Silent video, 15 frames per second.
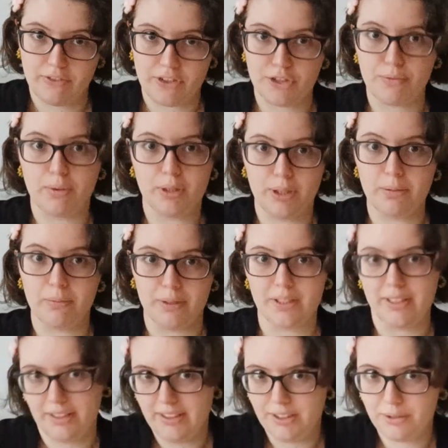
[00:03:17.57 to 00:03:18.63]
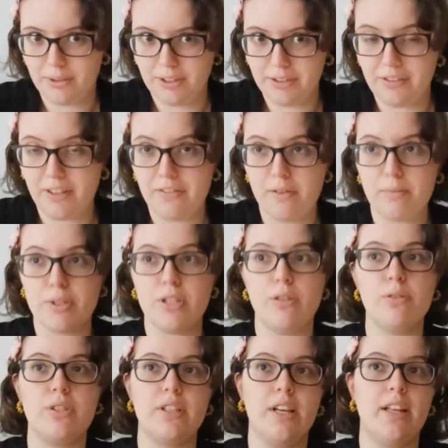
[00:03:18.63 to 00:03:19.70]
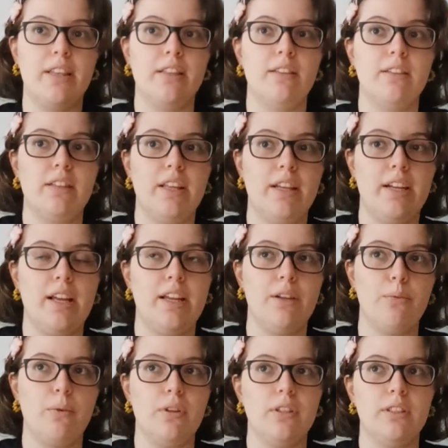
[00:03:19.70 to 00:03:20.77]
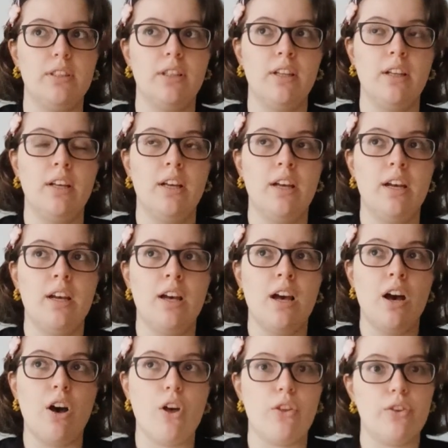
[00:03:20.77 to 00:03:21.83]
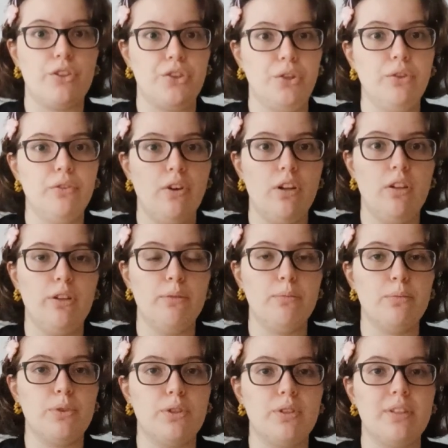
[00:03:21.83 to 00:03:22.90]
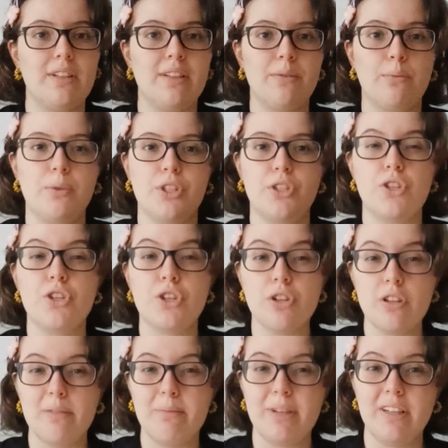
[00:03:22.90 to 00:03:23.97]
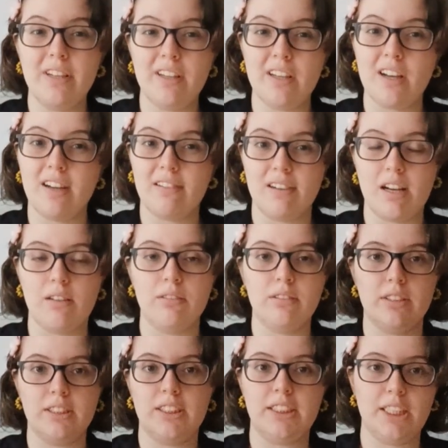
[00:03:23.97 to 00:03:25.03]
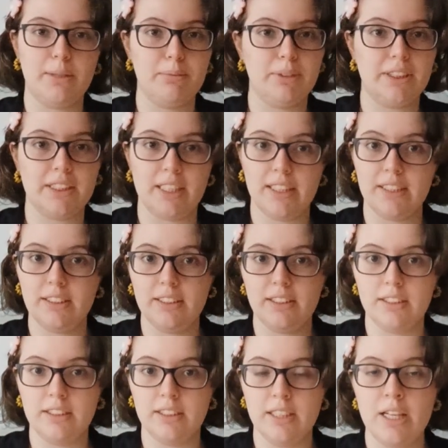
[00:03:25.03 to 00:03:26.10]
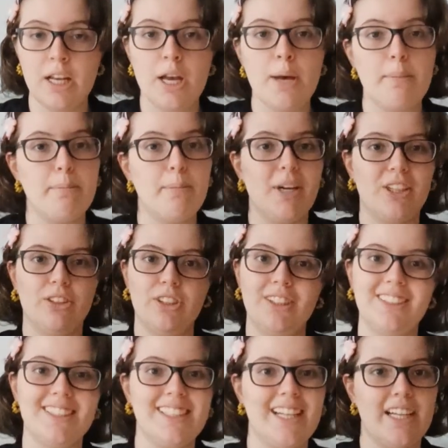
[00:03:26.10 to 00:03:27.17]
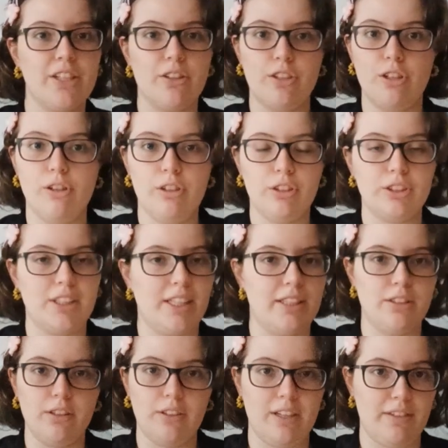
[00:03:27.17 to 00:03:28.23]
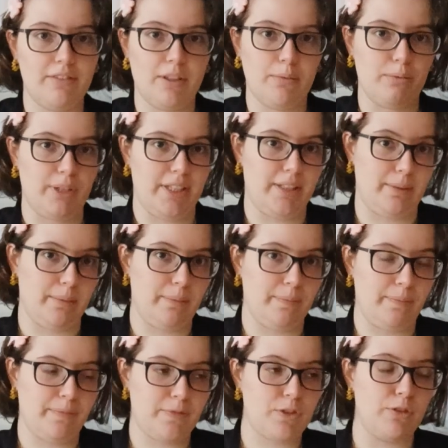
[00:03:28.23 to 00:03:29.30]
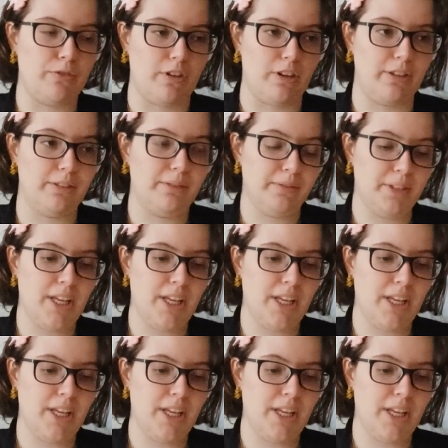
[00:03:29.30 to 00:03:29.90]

first volume is 25 episodes, and then I want other 2 volumes, which should be around the same size, but honestly I don't know because I don't have them written so far.